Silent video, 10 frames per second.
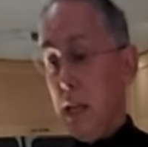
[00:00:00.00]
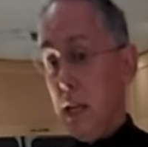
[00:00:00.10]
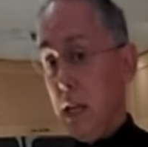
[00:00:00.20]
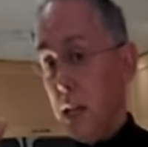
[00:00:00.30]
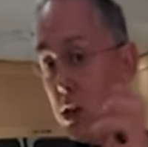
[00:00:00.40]

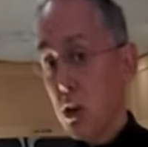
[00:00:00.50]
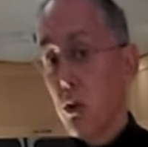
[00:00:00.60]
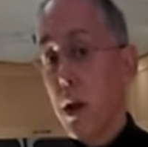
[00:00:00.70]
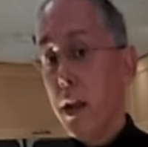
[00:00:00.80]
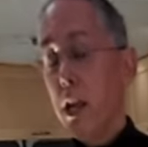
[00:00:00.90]

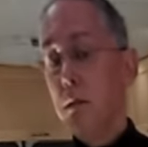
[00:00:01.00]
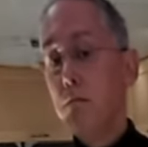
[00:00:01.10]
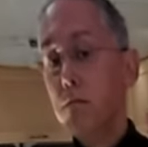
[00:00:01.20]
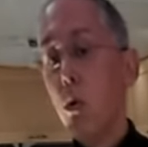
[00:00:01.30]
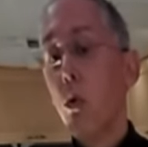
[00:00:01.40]

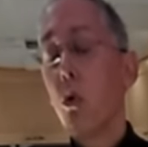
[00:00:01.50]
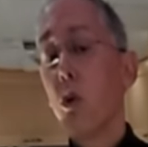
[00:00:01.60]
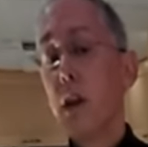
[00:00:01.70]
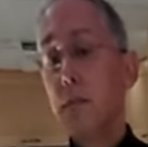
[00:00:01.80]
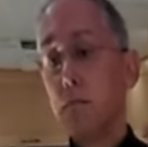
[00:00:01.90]
integrating more
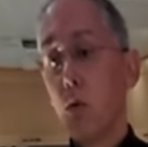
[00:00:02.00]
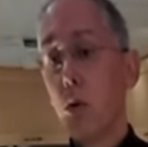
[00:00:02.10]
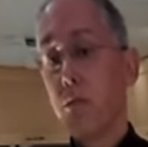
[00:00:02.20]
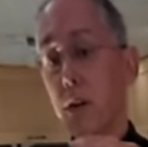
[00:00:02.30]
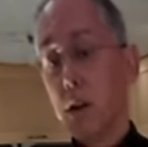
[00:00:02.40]
and more
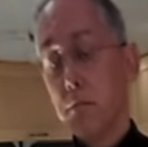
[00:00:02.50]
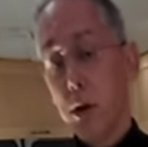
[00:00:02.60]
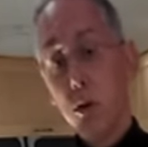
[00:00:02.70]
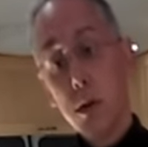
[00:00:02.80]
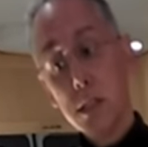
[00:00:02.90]
of the
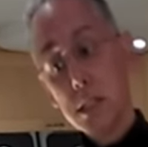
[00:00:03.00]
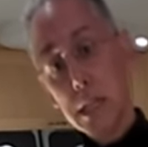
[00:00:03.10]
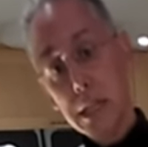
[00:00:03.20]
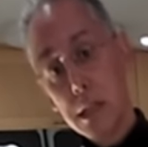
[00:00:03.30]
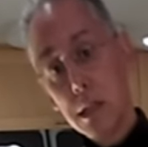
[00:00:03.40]
components
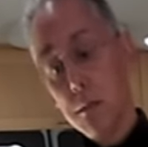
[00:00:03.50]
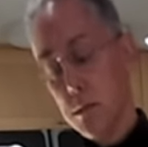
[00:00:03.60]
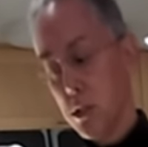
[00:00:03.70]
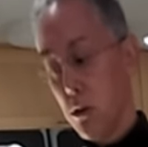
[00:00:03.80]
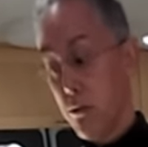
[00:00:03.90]
into them.
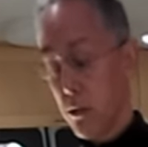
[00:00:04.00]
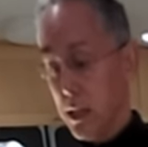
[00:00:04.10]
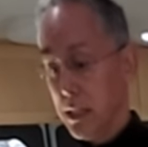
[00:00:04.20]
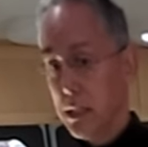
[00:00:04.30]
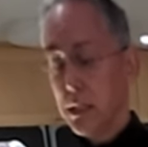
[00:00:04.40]
So for
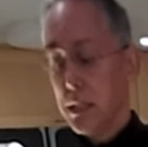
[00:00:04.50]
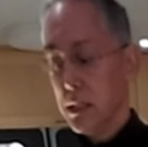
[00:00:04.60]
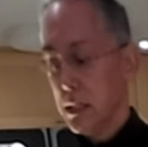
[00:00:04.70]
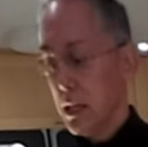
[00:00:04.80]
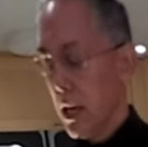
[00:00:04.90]

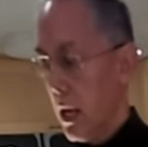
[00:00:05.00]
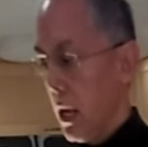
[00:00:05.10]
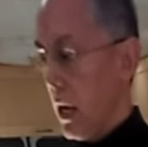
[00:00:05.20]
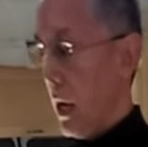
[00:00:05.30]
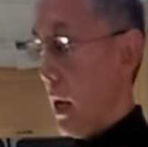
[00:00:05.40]
instance,
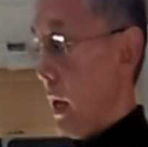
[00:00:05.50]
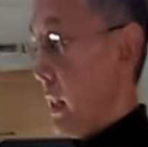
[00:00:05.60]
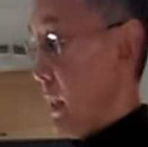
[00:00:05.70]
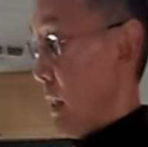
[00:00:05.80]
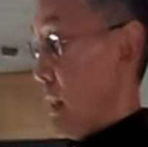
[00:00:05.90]

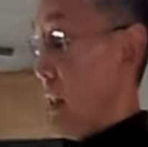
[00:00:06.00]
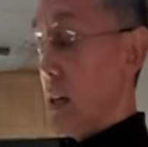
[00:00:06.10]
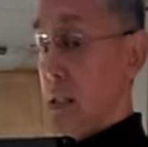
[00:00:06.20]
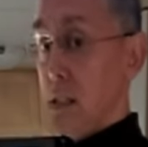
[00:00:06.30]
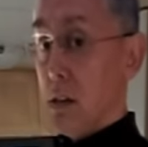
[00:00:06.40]

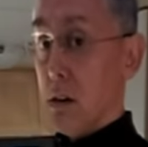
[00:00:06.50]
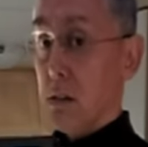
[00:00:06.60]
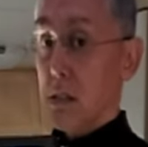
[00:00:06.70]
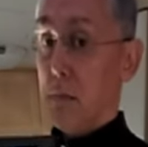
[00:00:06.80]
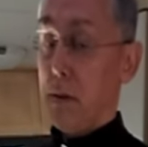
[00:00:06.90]
this year
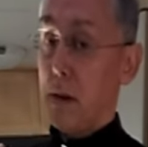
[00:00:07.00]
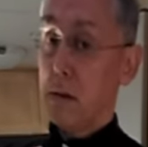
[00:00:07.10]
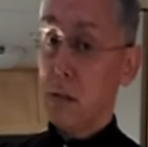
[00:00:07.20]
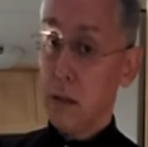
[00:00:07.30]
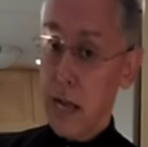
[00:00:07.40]
as compared
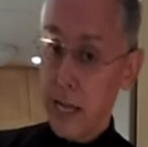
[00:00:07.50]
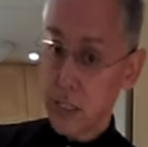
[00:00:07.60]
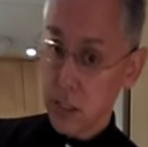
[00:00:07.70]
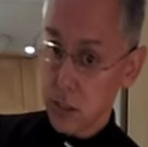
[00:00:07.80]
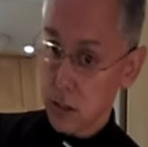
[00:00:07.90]
to
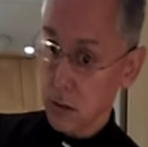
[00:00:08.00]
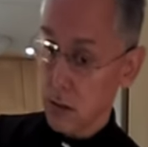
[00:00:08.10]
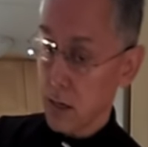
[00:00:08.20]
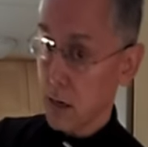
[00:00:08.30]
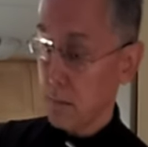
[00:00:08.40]
last year,
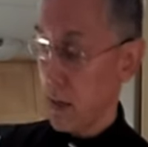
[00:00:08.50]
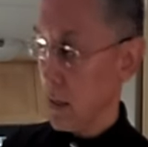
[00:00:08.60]
like on my